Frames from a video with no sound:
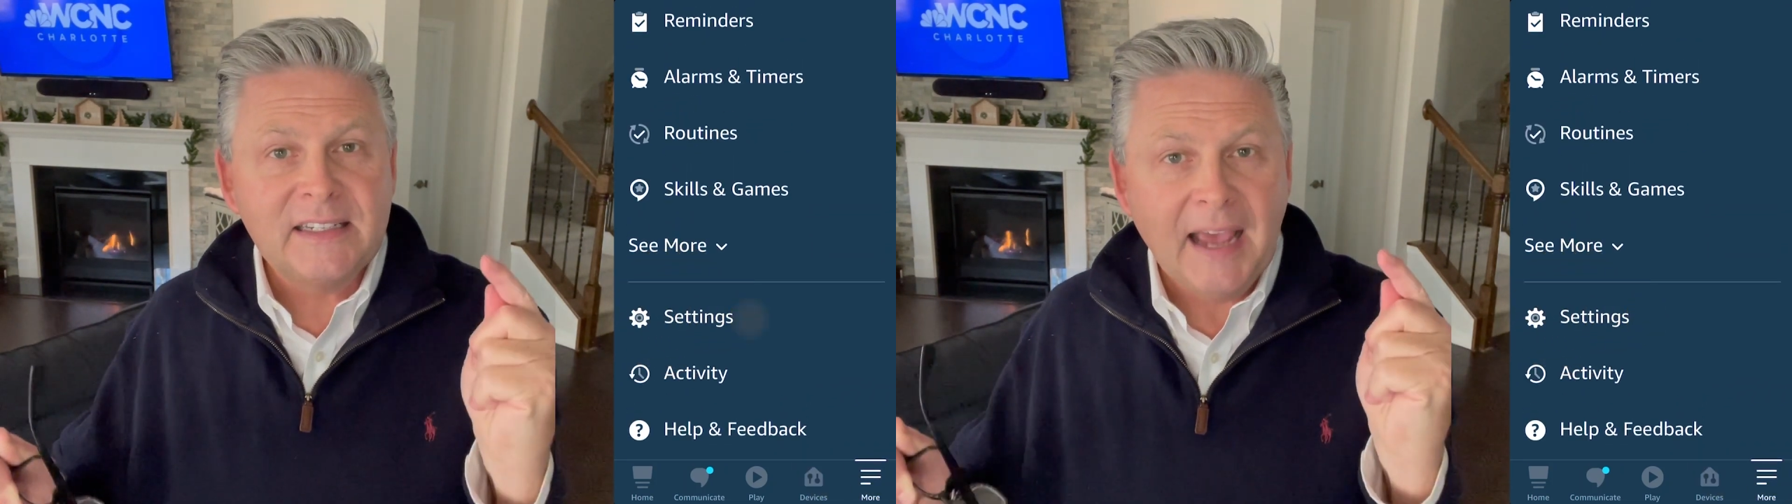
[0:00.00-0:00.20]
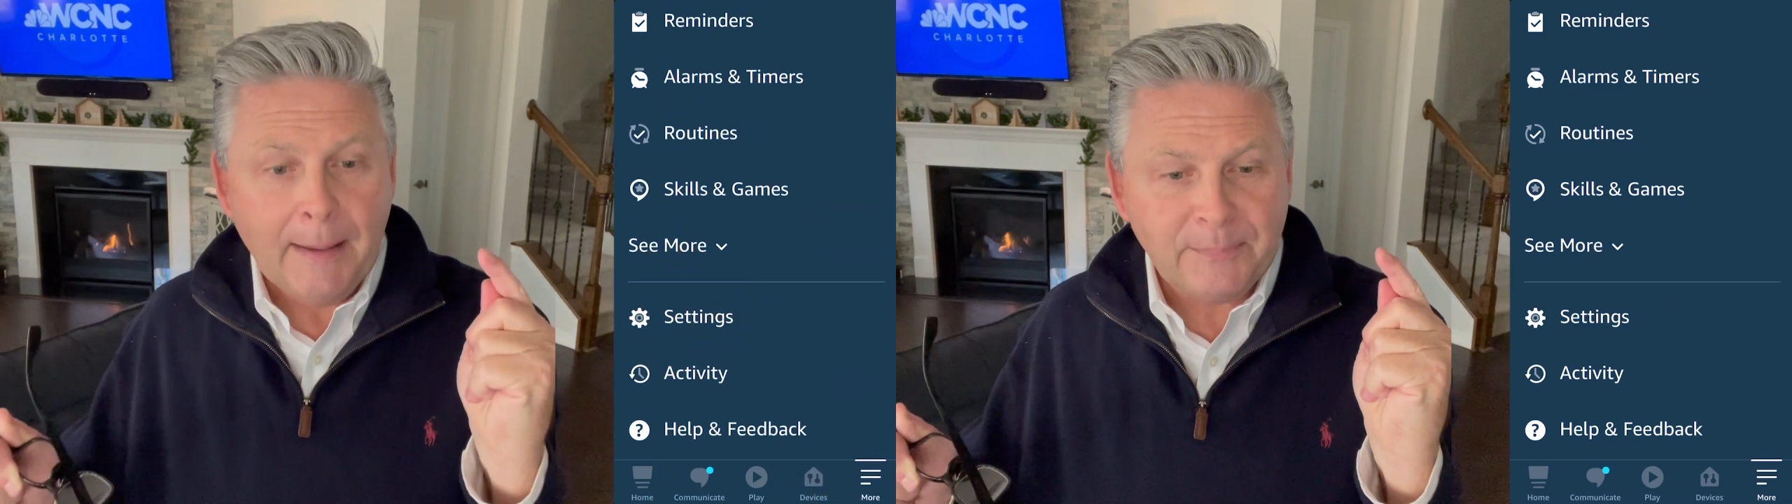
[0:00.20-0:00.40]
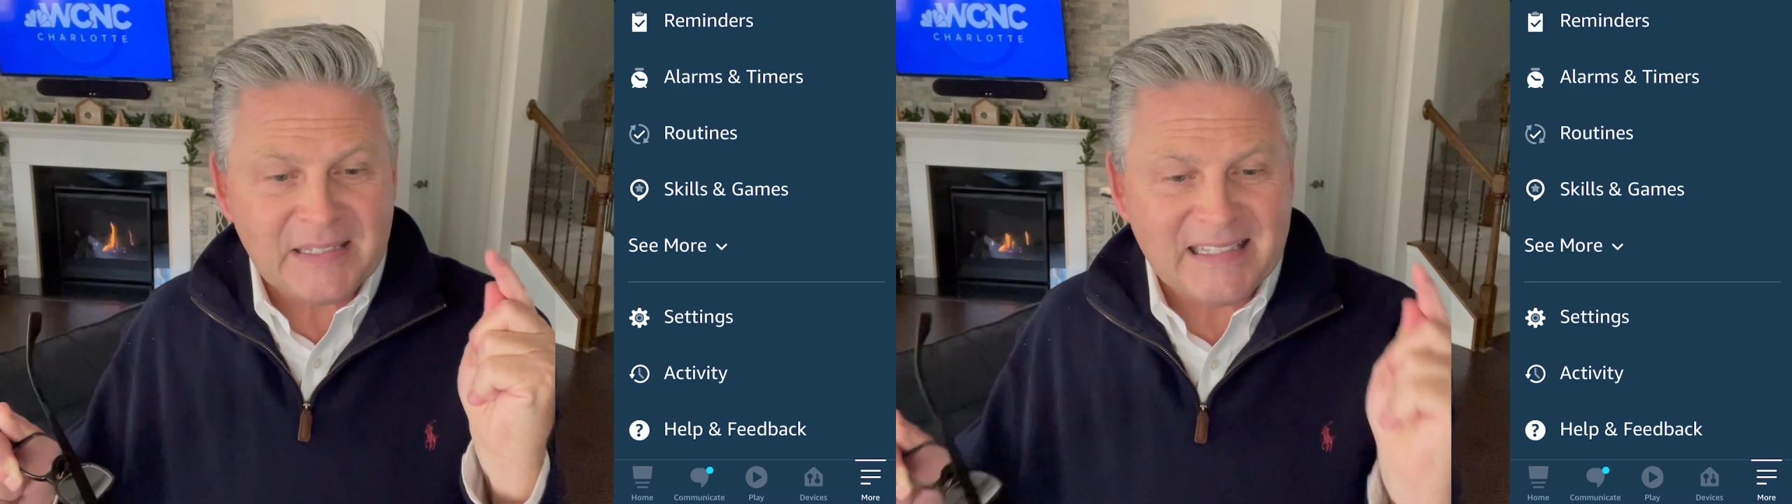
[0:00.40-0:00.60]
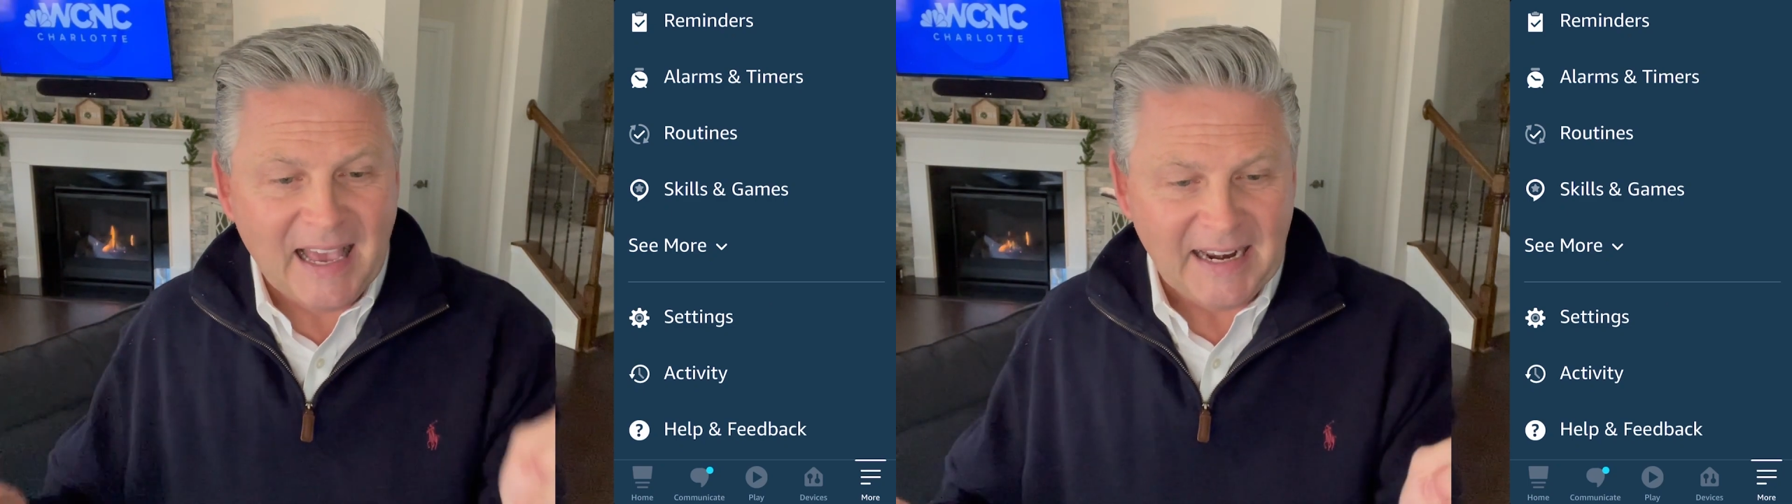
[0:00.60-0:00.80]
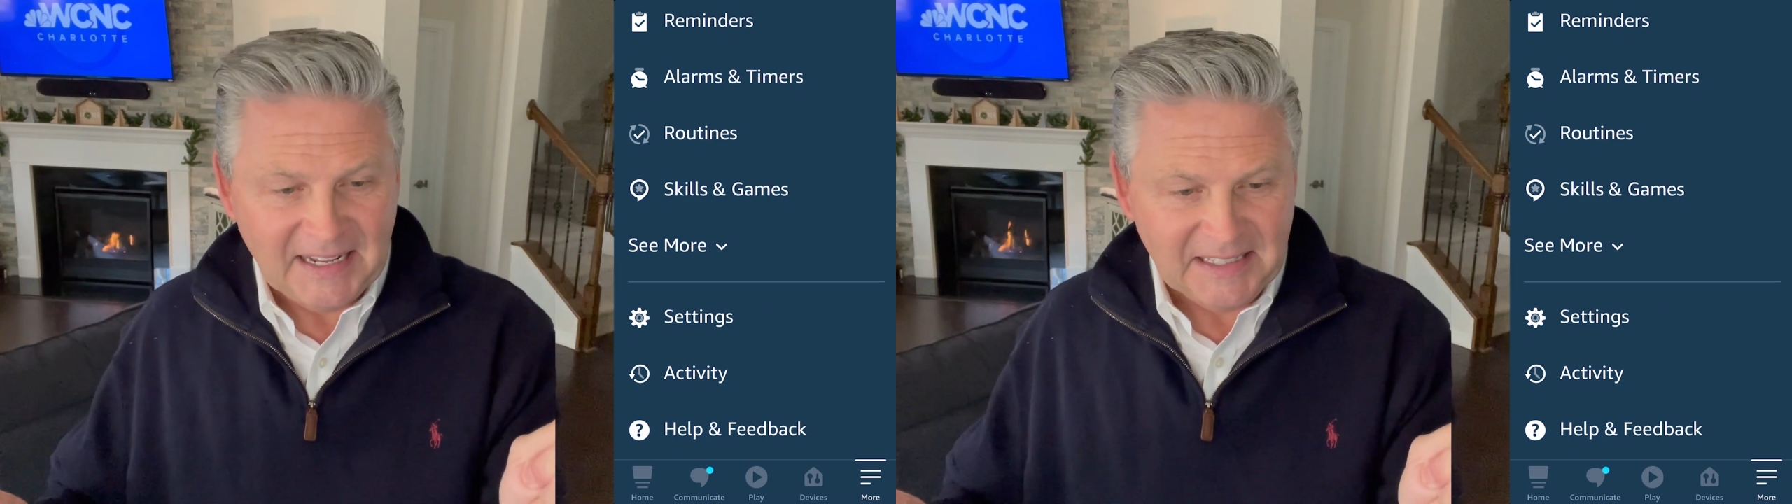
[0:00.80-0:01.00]
Tap
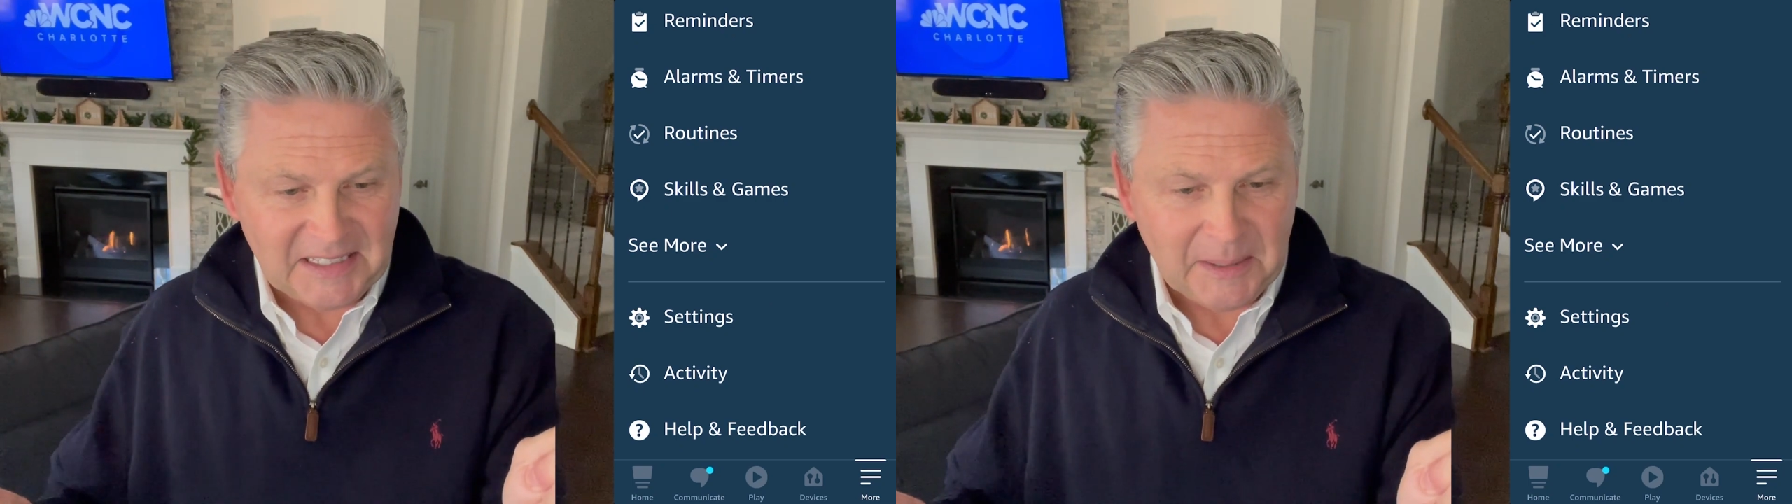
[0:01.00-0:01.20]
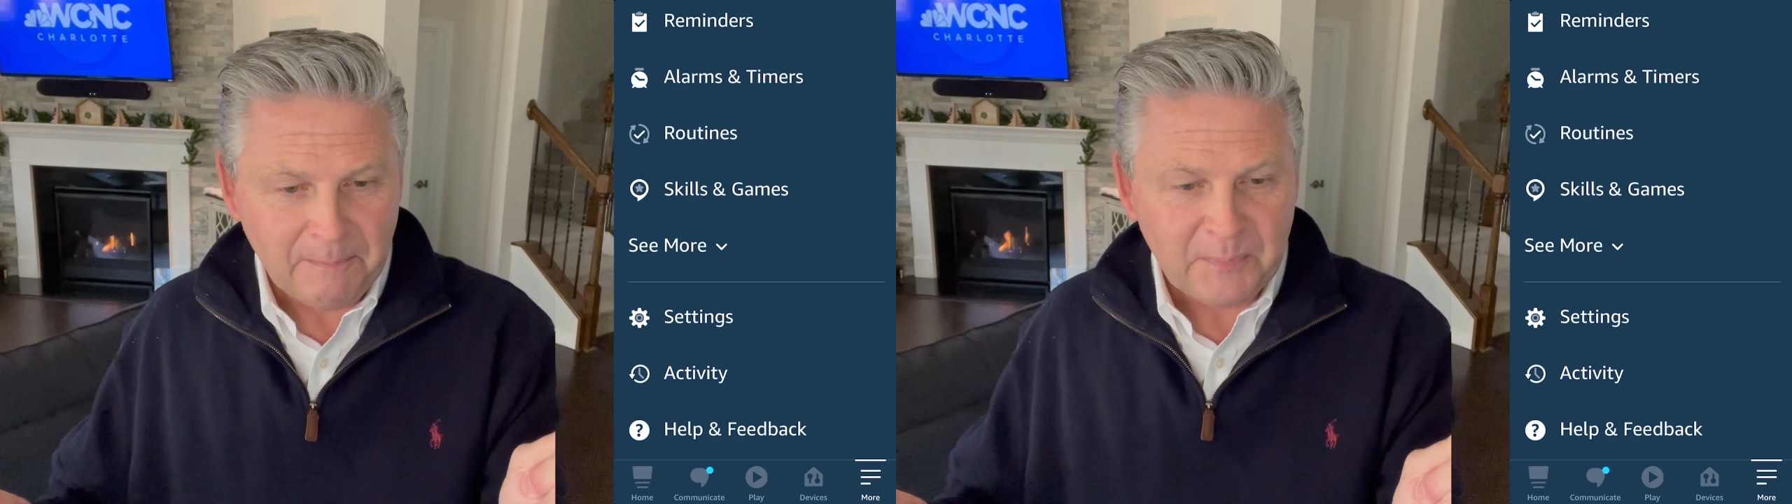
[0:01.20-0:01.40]
Settings.